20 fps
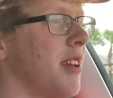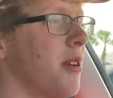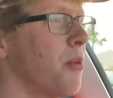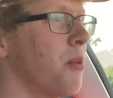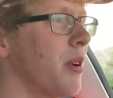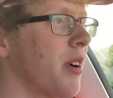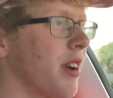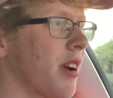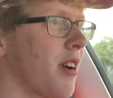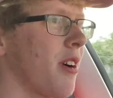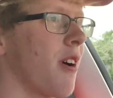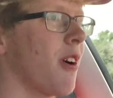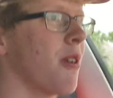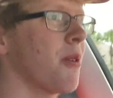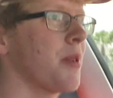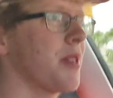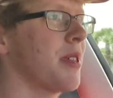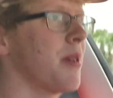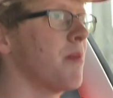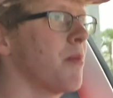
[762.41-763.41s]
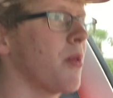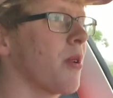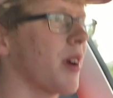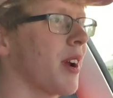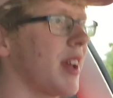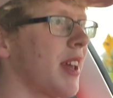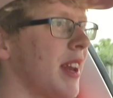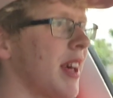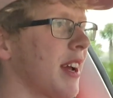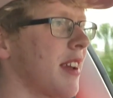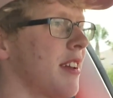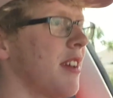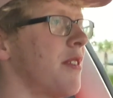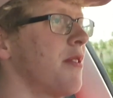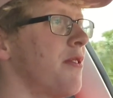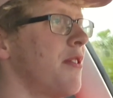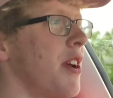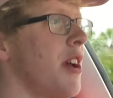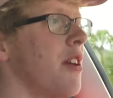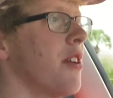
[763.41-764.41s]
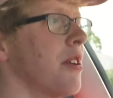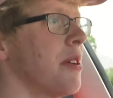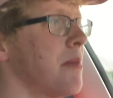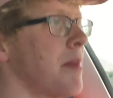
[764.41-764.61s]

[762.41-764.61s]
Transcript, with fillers: You want a car with a more connected feel,